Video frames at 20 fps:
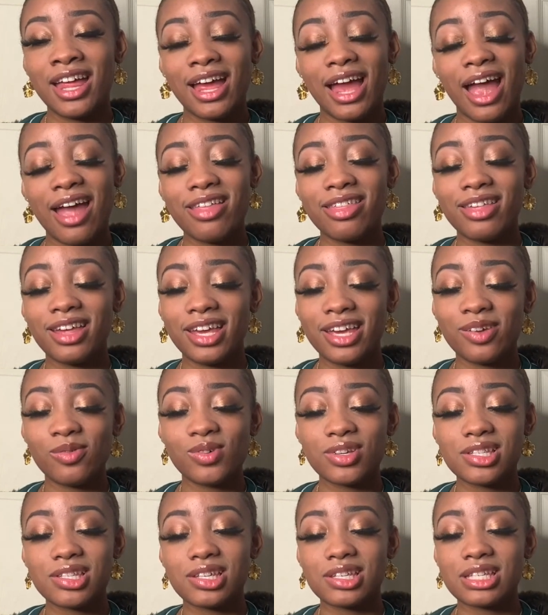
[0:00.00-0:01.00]
I think it
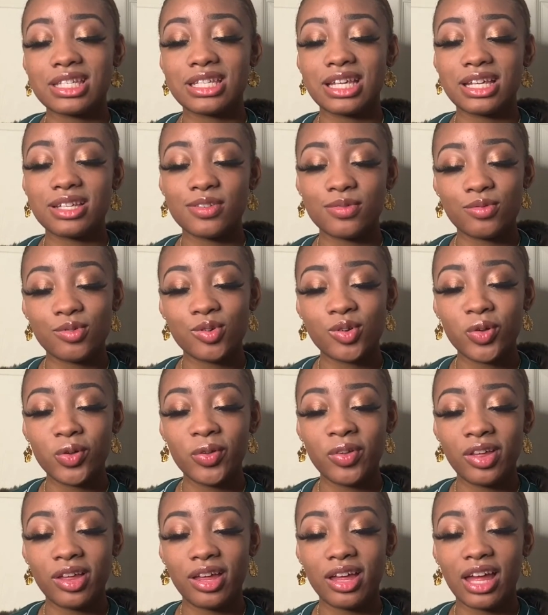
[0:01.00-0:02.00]
was successful.
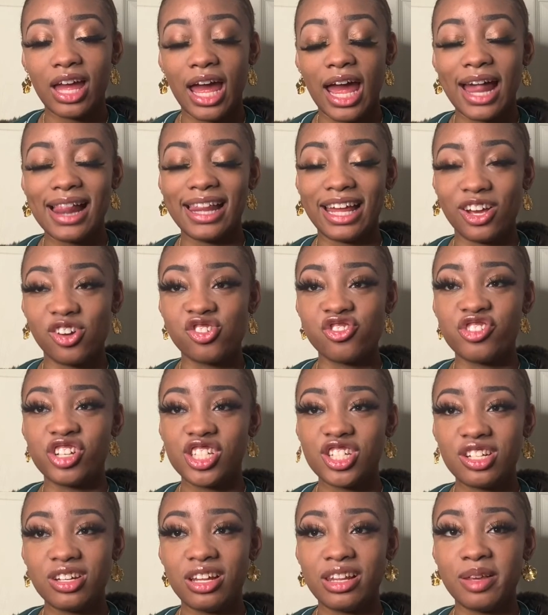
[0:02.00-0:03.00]
I like
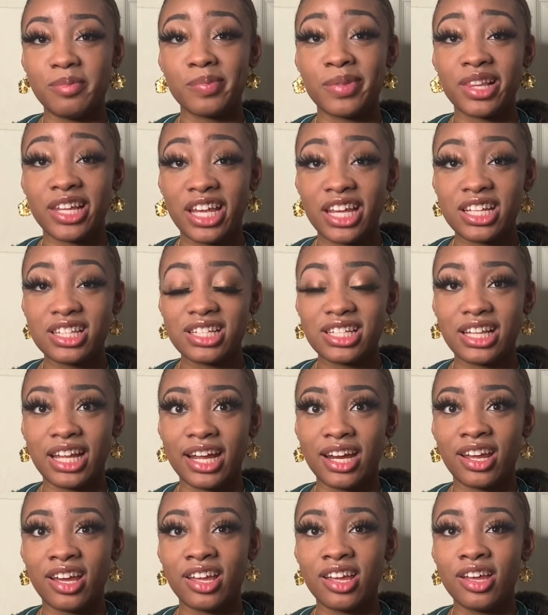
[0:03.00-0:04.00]
originally planned to
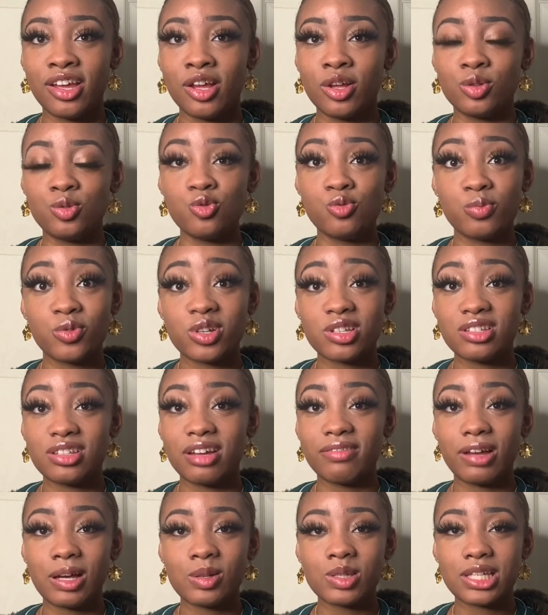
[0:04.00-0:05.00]
like do more
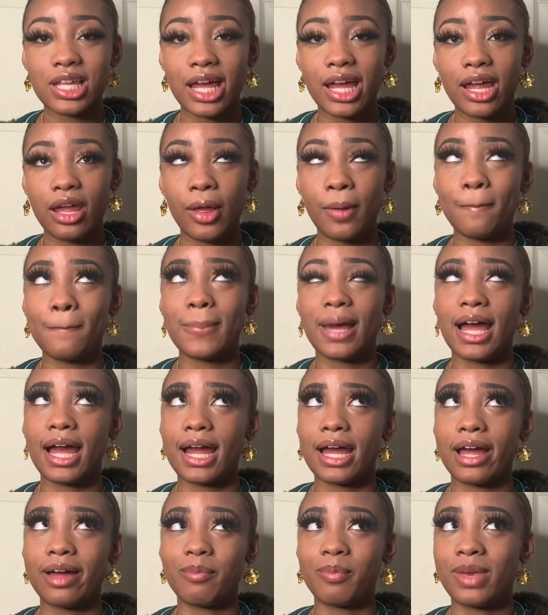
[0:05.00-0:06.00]
stuff outside, but I
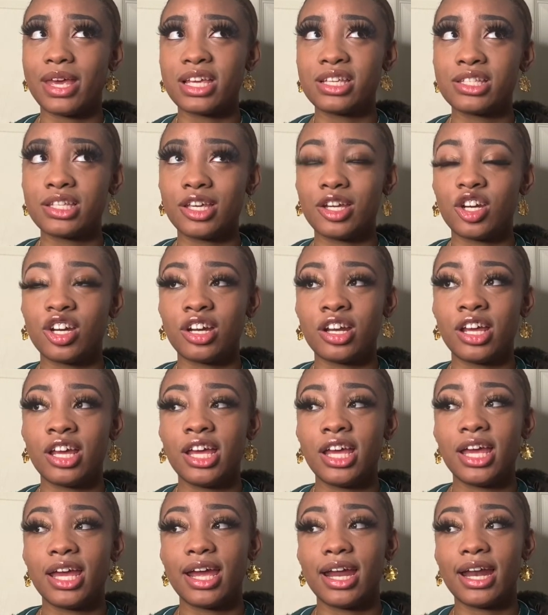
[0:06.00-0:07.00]
got mad scared
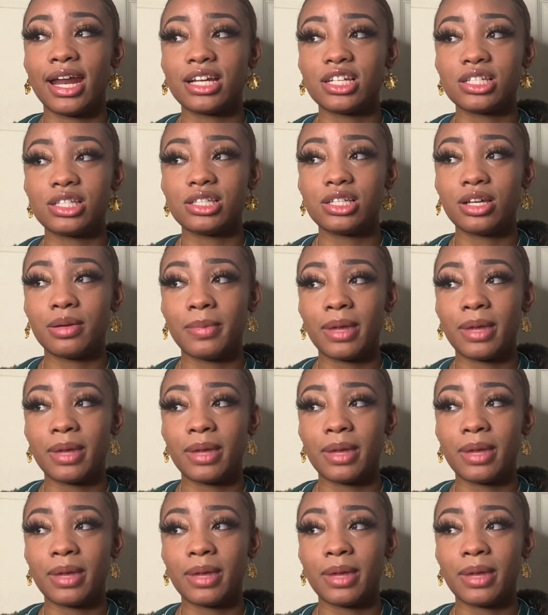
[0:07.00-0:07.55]
and I just took